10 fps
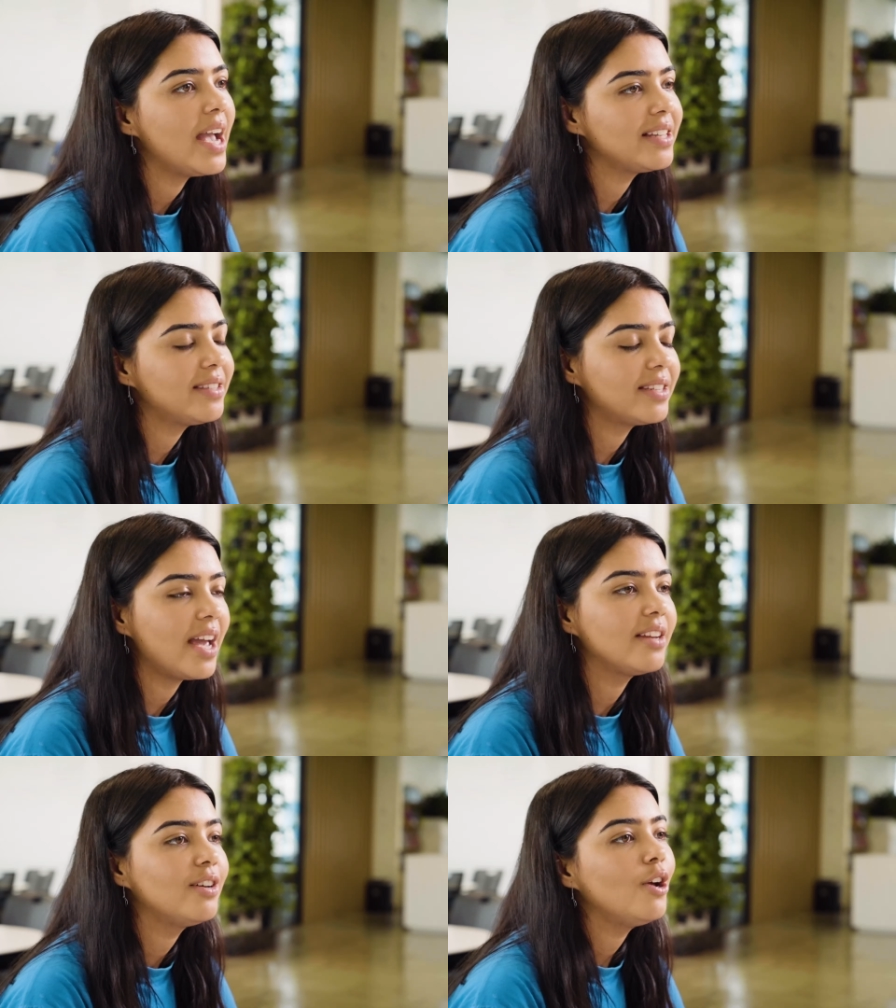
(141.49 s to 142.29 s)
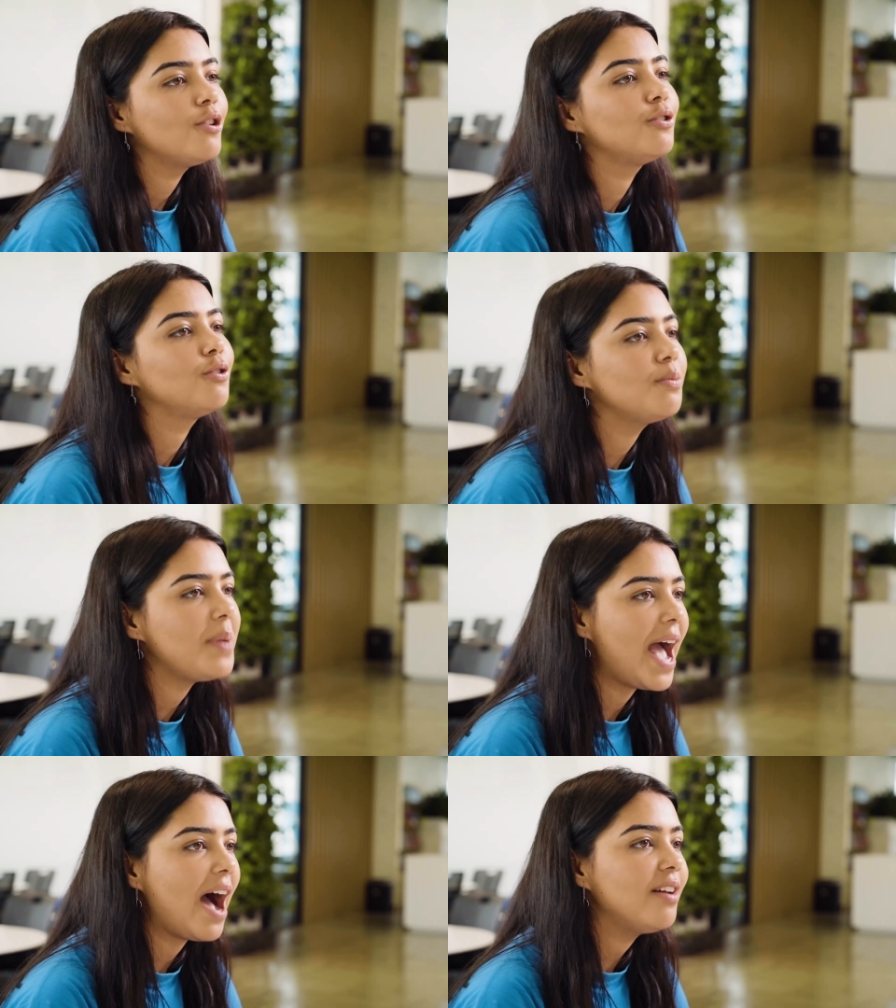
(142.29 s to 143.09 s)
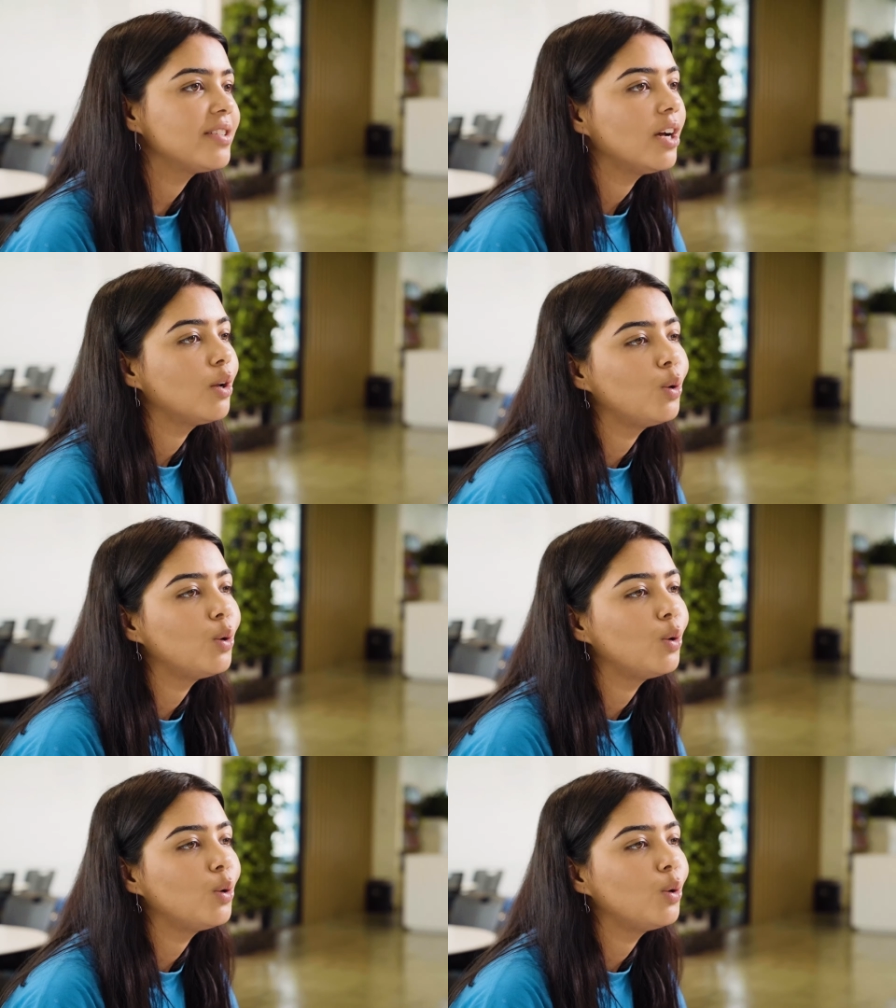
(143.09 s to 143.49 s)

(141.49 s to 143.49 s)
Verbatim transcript: Instead, zoom out,